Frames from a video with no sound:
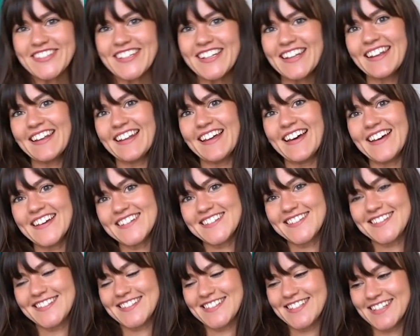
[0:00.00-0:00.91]
the
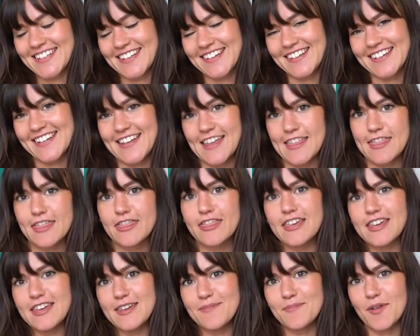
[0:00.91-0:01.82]
last
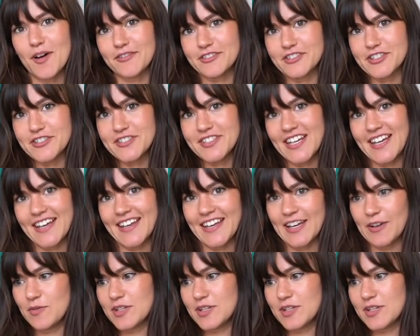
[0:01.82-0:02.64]
theme of today,